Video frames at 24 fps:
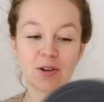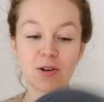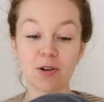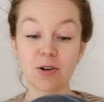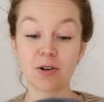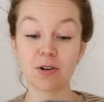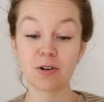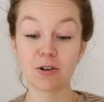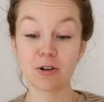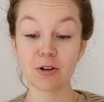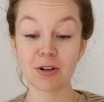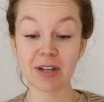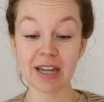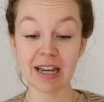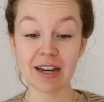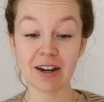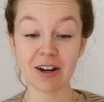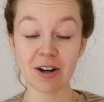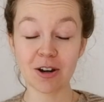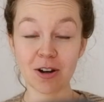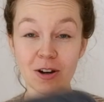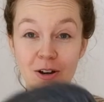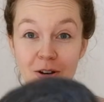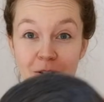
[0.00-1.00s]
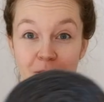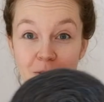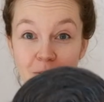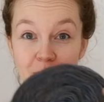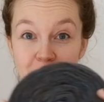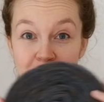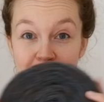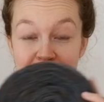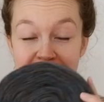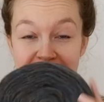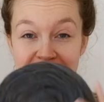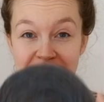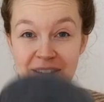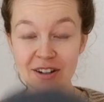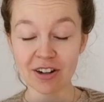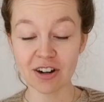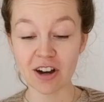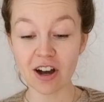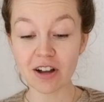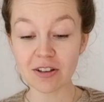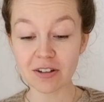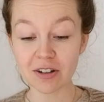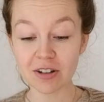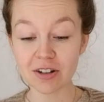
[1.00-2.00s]
Höner och Air makes their
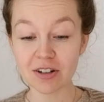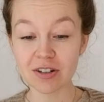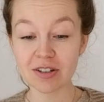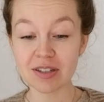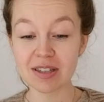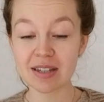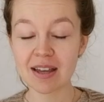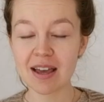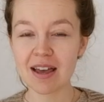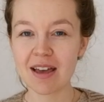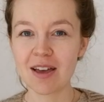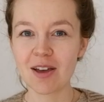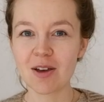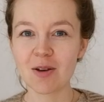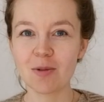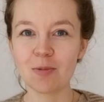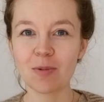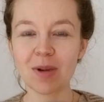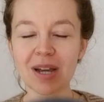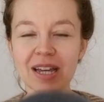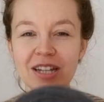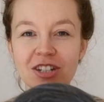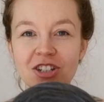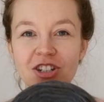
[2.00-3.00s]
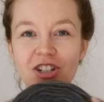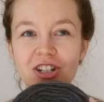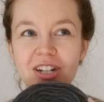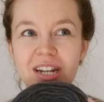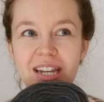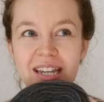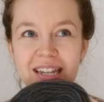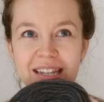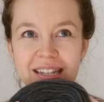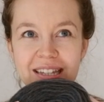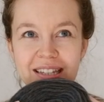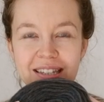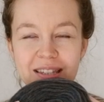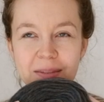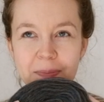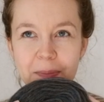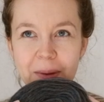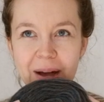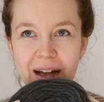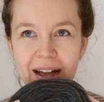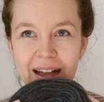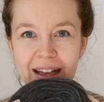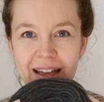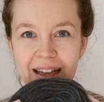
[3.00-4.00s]
colors, which is
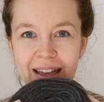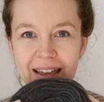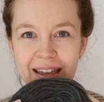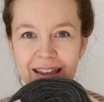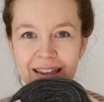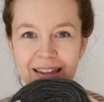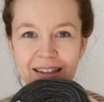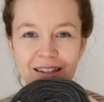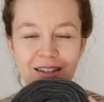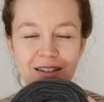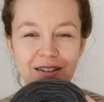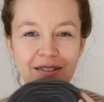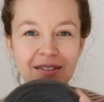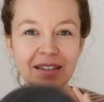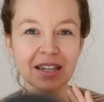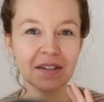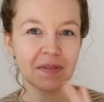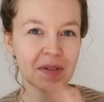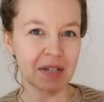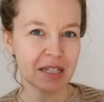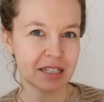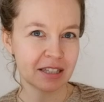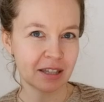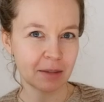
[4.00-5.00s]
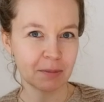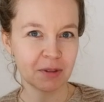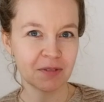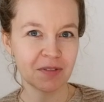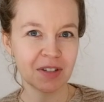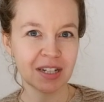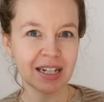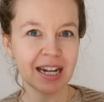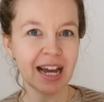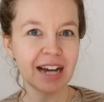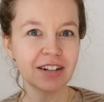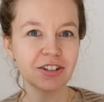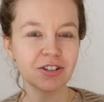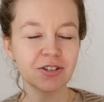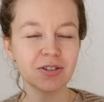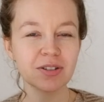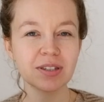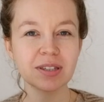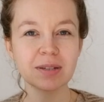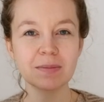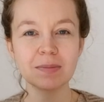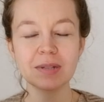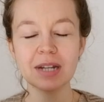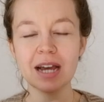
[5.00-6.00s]
by leaving some of it
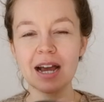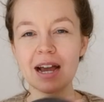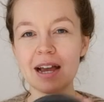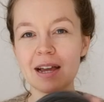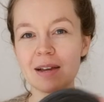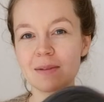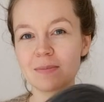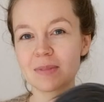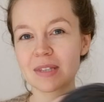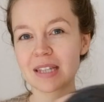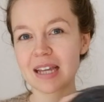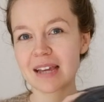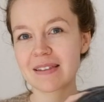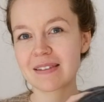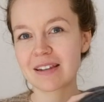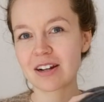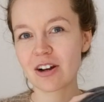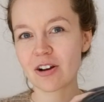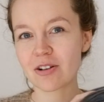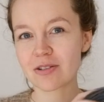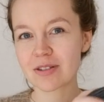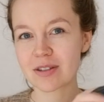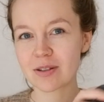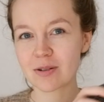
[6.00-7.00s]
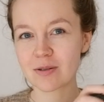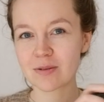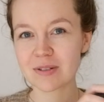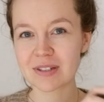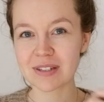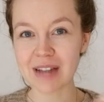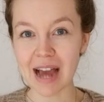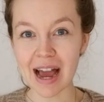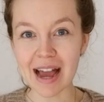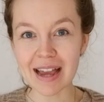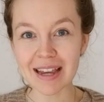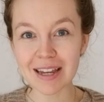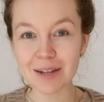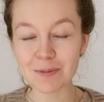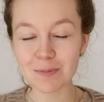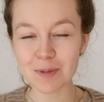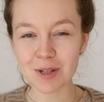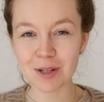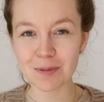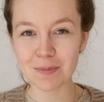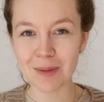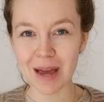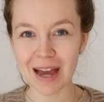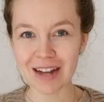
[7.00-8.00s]
natural sometimes, and then also dyeing
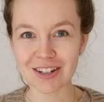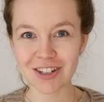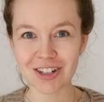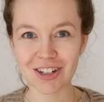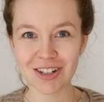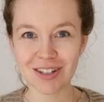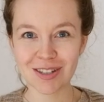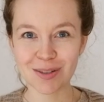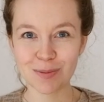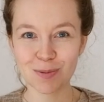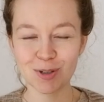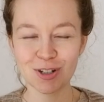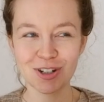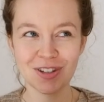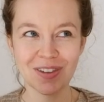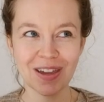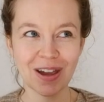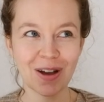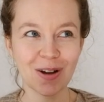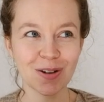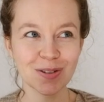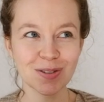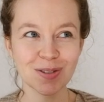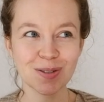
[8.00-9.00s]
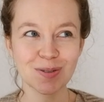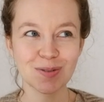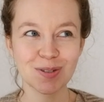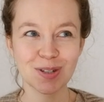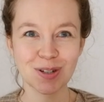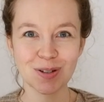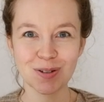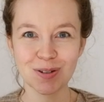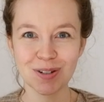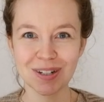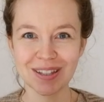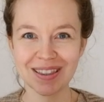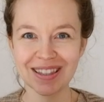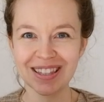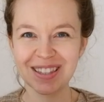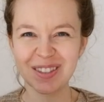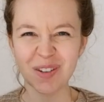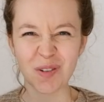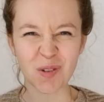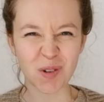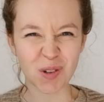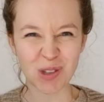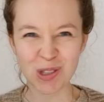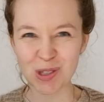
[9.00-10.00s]
big batches, which they also do in this
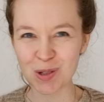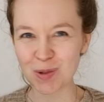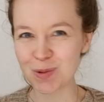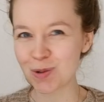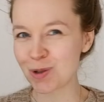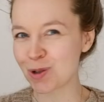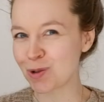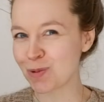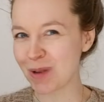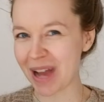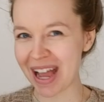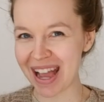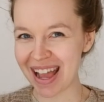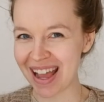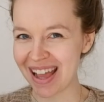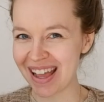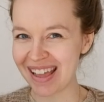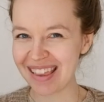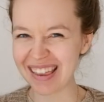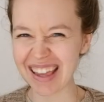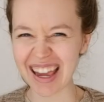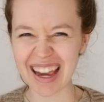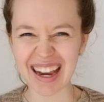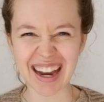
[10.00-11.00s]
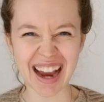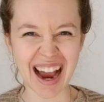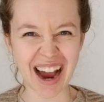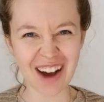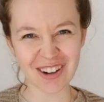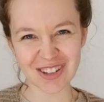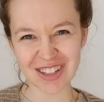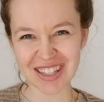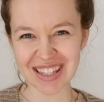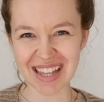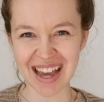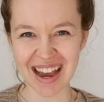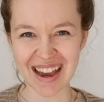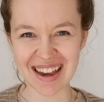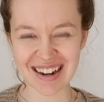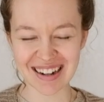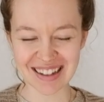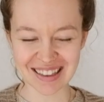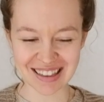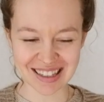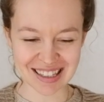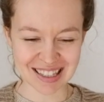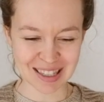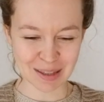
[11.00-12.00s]
old school way, like outside
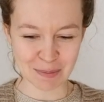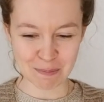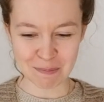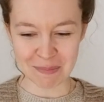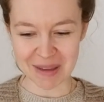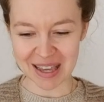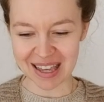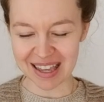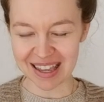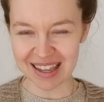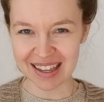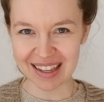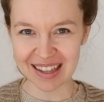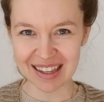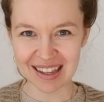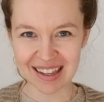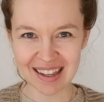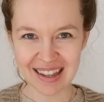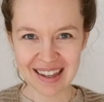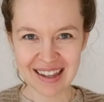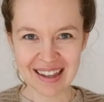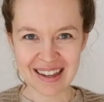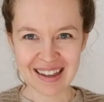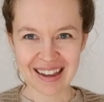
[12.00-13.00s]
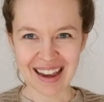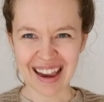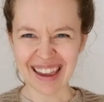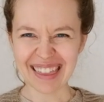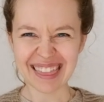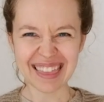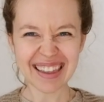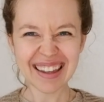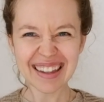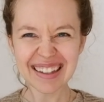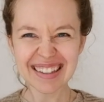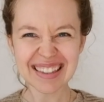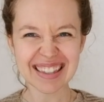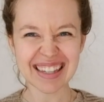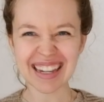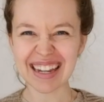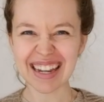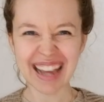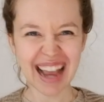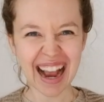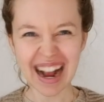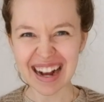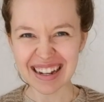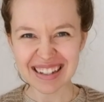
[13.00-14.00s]
in this big, I think it's
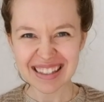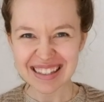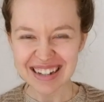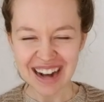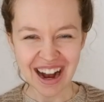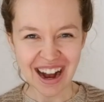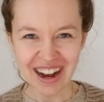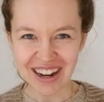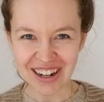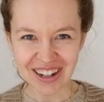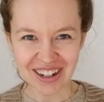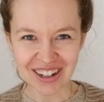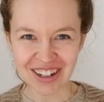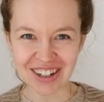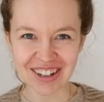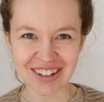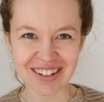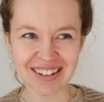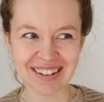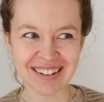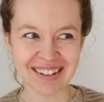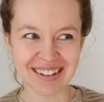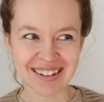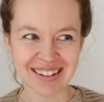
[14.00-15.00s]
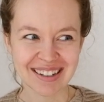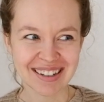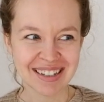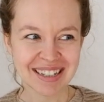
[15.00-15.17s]
like cast iron,